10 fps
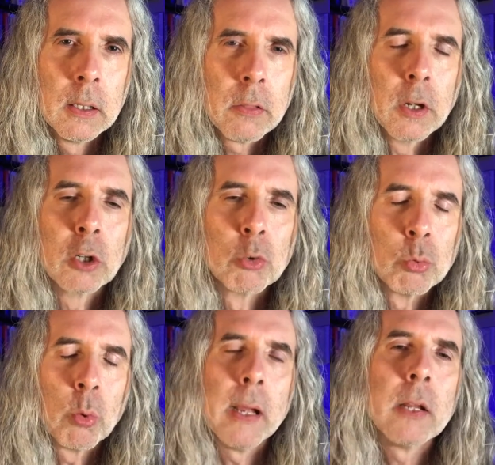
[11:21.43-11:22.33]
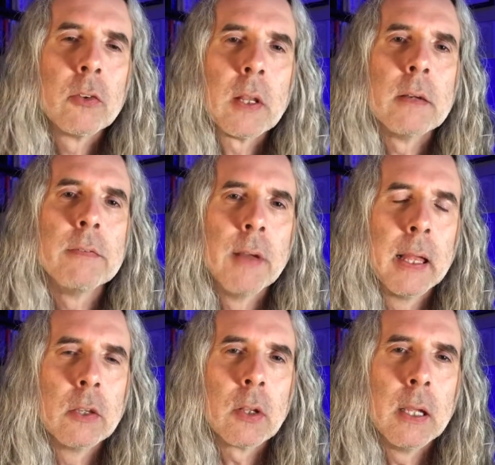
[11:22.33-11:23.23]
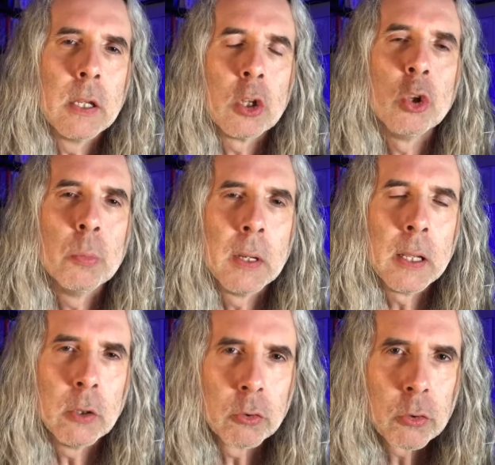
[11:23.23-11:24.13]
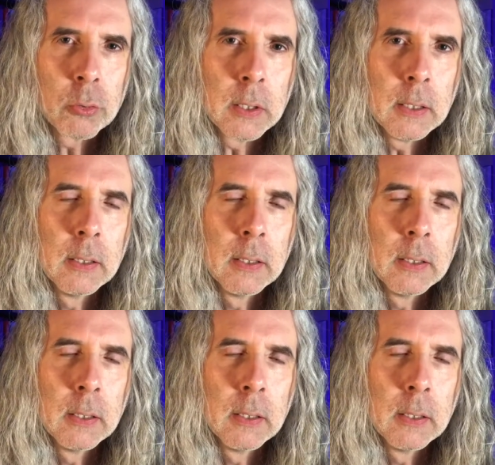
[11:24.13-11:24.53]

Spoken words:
The greatest event in human history,